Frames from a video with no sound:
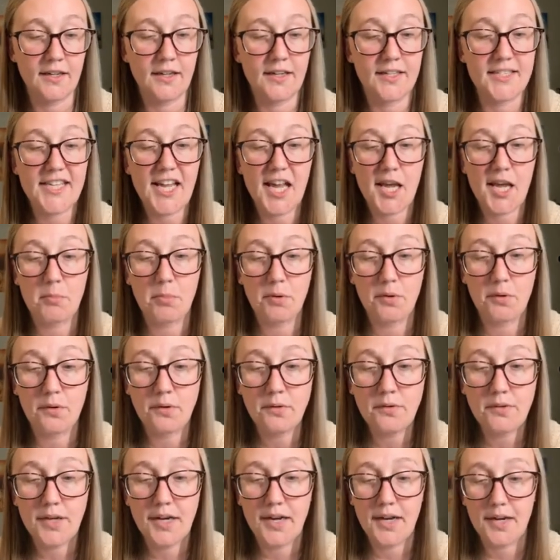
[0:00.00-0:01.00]

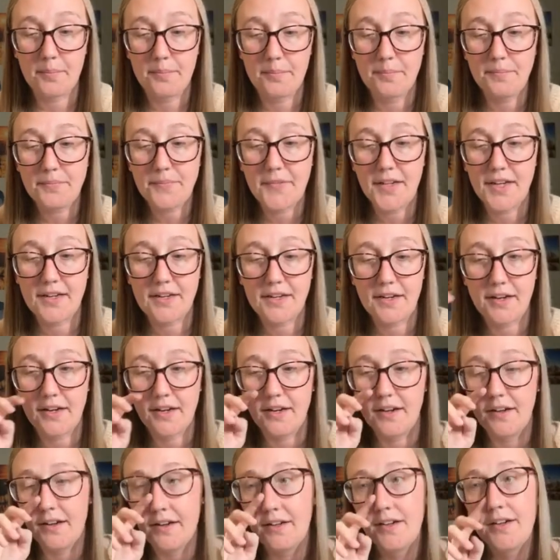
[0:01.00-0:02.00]
table, like
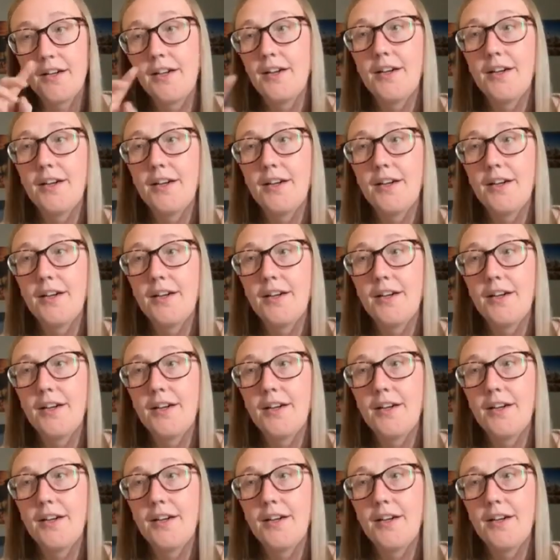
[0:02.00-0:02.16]
a